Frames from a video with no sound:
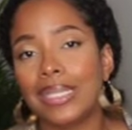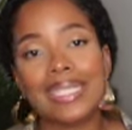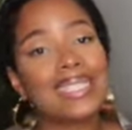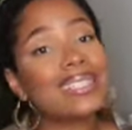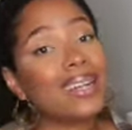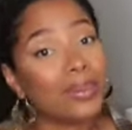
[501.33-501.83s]

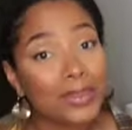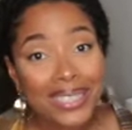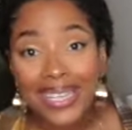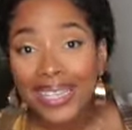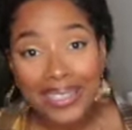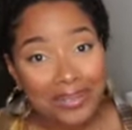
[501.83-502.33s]

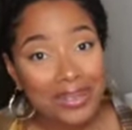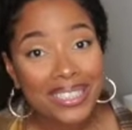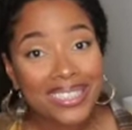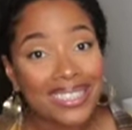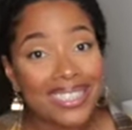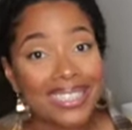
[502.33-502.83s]
sometimes,
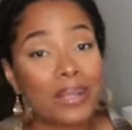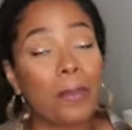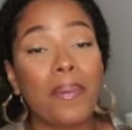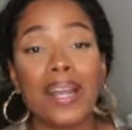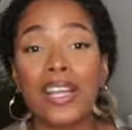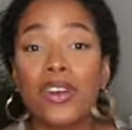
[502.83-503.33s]

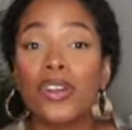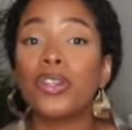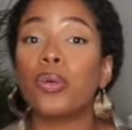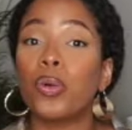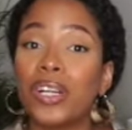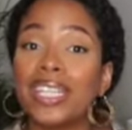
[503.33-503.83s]
depending on
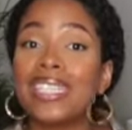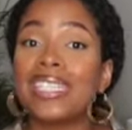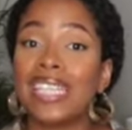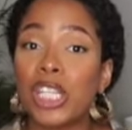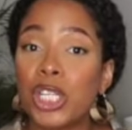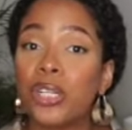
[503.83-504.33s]
the
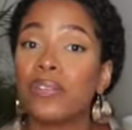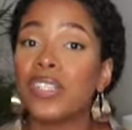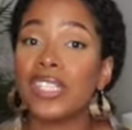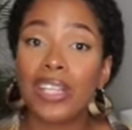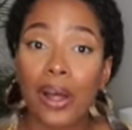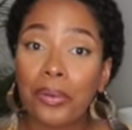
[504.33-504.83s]
organization of the
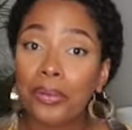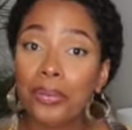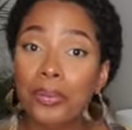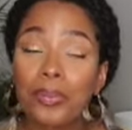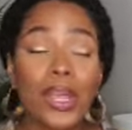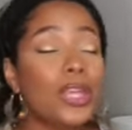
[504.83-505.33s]

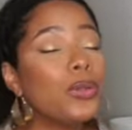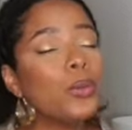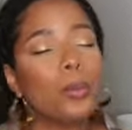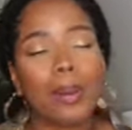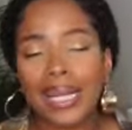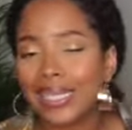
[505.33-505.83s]
stockroom, you
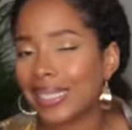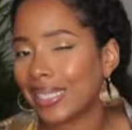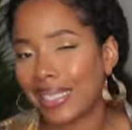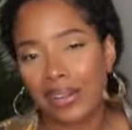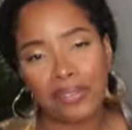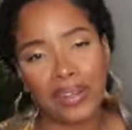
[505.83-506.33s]
might
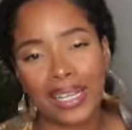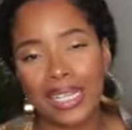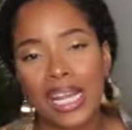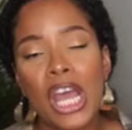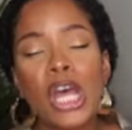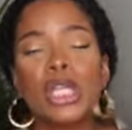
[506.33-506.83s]
just not find
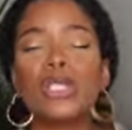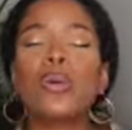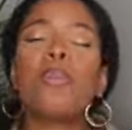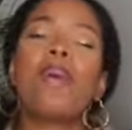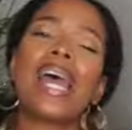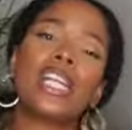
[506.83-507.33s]
it.
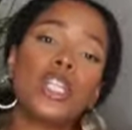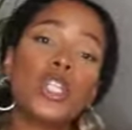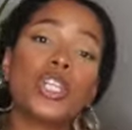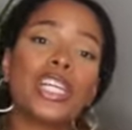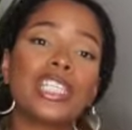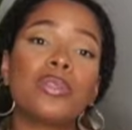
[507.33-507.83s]
So manage
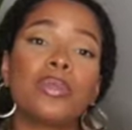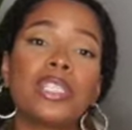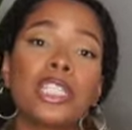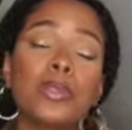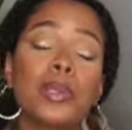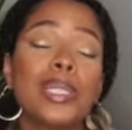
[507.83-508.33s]
your customer's
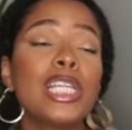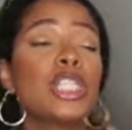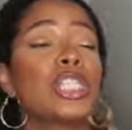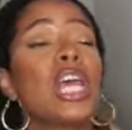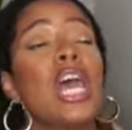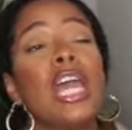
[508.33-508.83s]

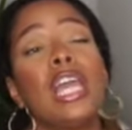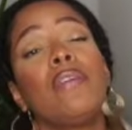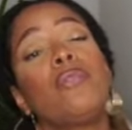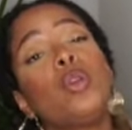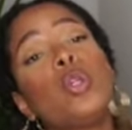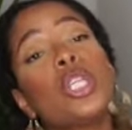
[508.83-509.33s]
expectations.
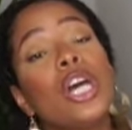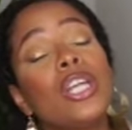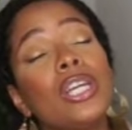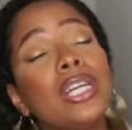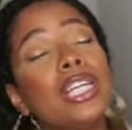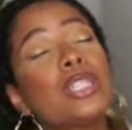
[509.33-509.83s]
If you tell
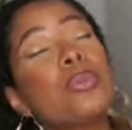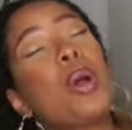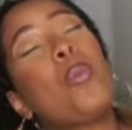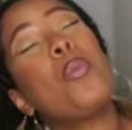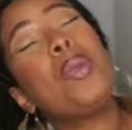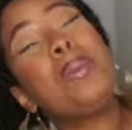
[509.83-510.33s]
your customer,
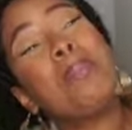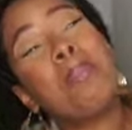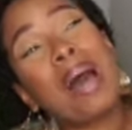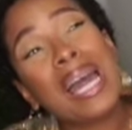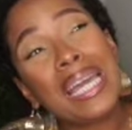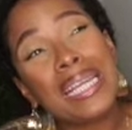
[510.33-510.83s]
we
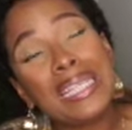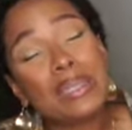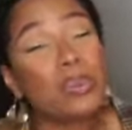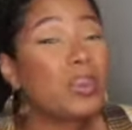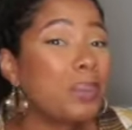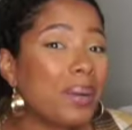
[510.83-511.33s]
might
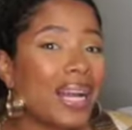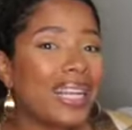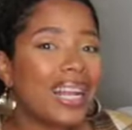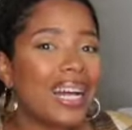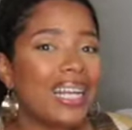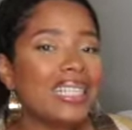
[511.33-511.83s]

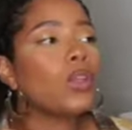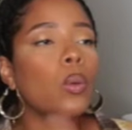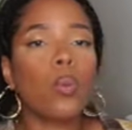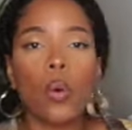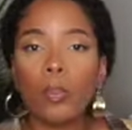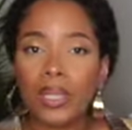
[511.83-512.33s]
not, they
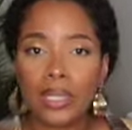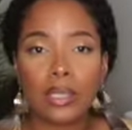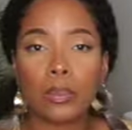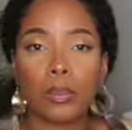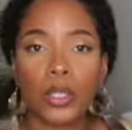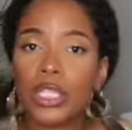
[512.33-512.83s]
won't be
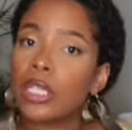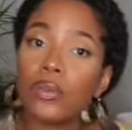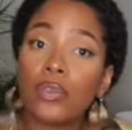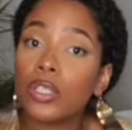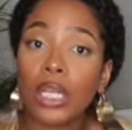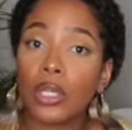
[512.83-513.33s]
disappointed
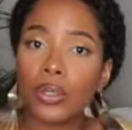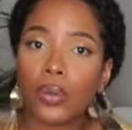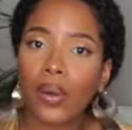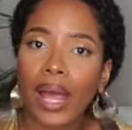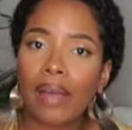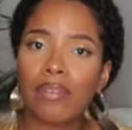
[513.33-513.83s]
if you say you
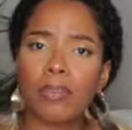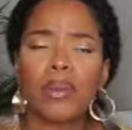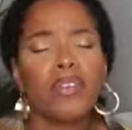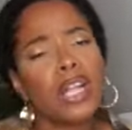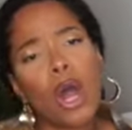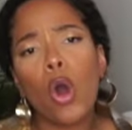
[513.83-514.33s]
don't have it. But
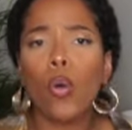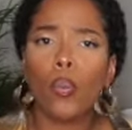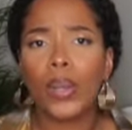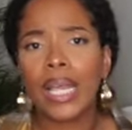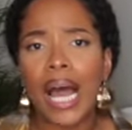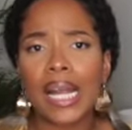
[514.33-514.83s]
if you, oh,
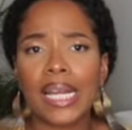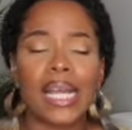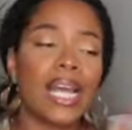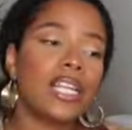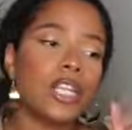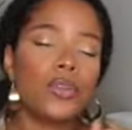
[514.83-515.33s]
we got
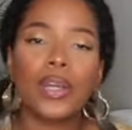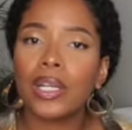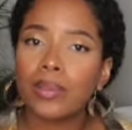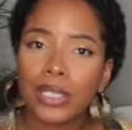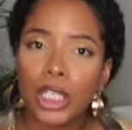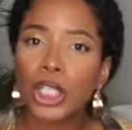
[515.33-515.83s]
it, and then you get
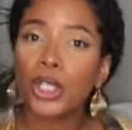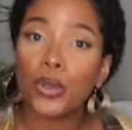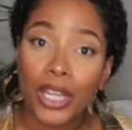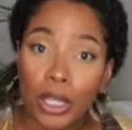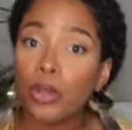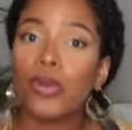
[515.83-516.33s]
upstairs, you
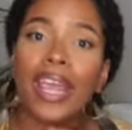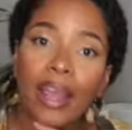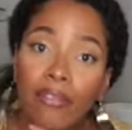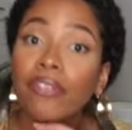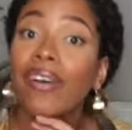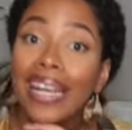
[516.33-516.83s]

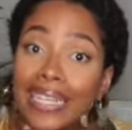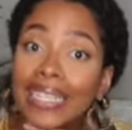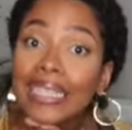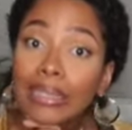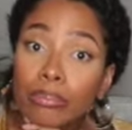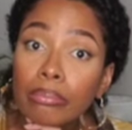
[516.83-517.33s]
can't find
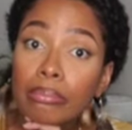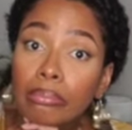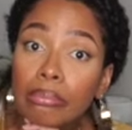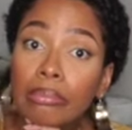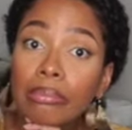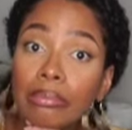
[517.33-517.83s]
it.
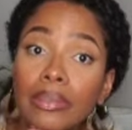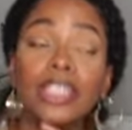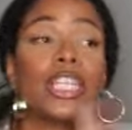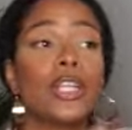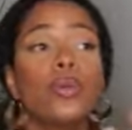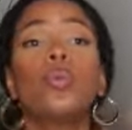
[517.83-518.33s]

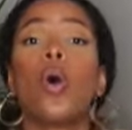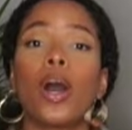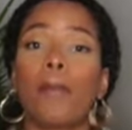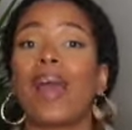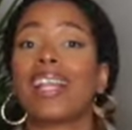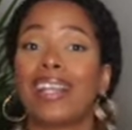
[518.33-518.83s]
Then you
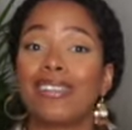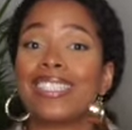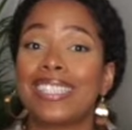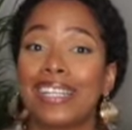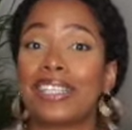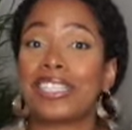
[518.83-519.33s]
walk back
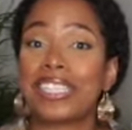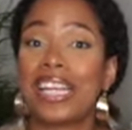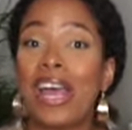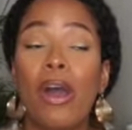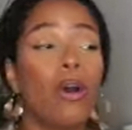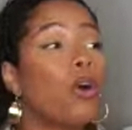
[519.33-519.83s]
downstairs
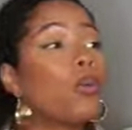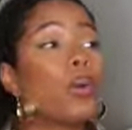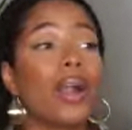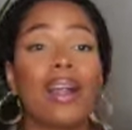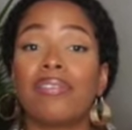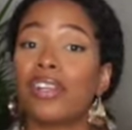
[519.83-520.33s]
or
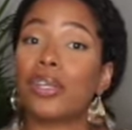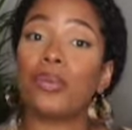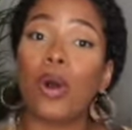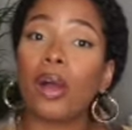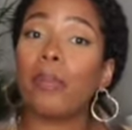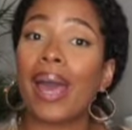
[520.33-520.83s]
wherever. You
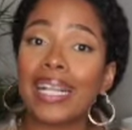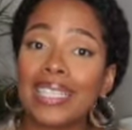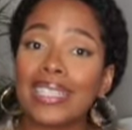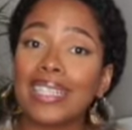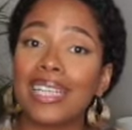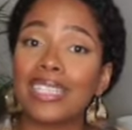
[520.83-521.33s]
walk back
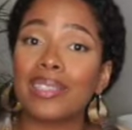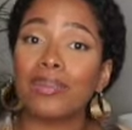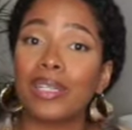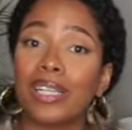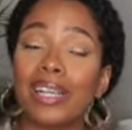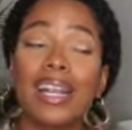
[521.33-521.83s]
to the
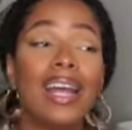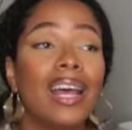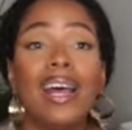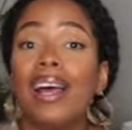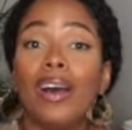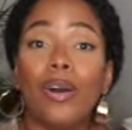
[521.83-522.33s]
customer
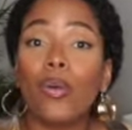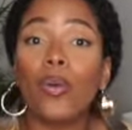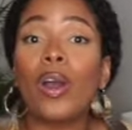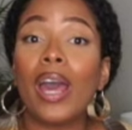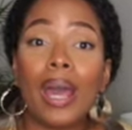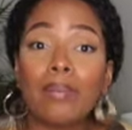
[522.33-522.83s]

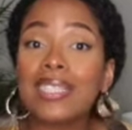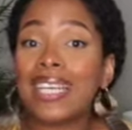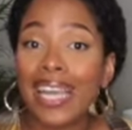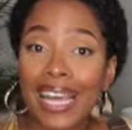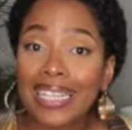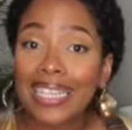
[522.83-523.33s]

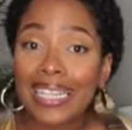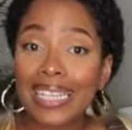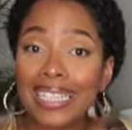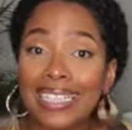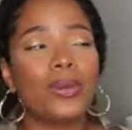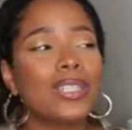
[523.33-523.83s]

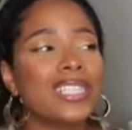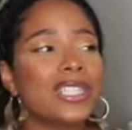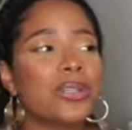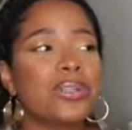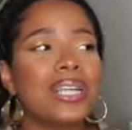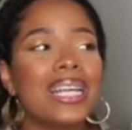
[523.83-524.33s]
empty-handed. It
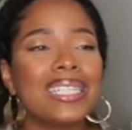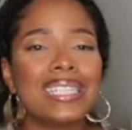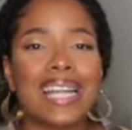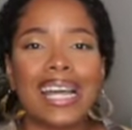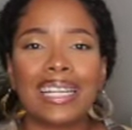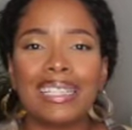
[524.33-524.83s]
just creates
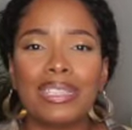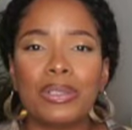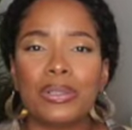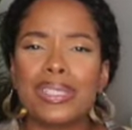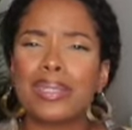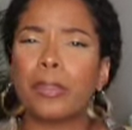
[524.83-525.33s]
that, you
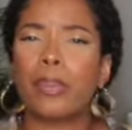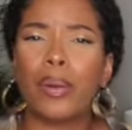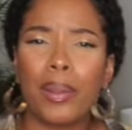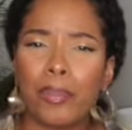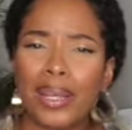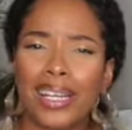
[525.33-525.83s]
know,
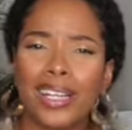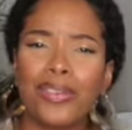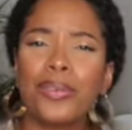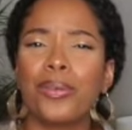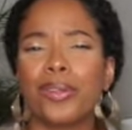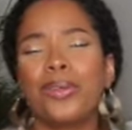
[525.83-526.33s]
disappointment. And
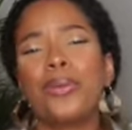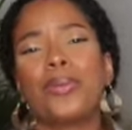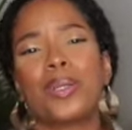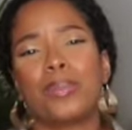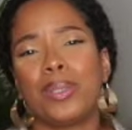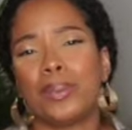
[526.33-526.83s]
you don't
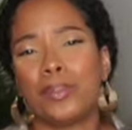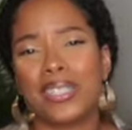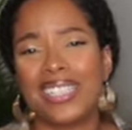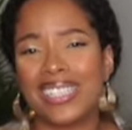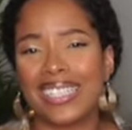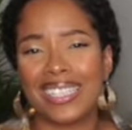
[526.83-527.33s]
want to be the
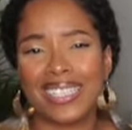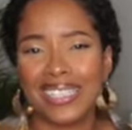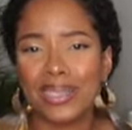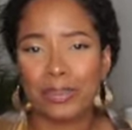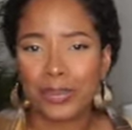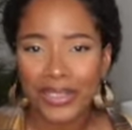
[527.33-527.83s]
person that
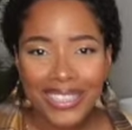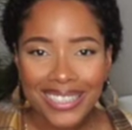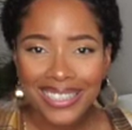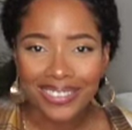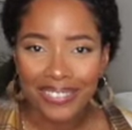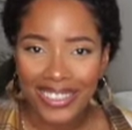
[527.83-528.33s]
disappoints
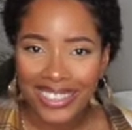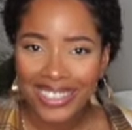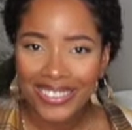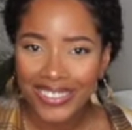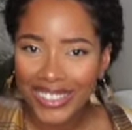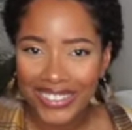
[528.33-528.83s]

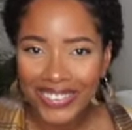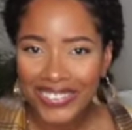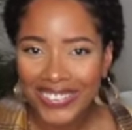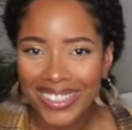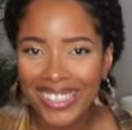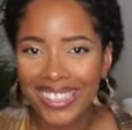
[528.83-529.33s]
someone, do you?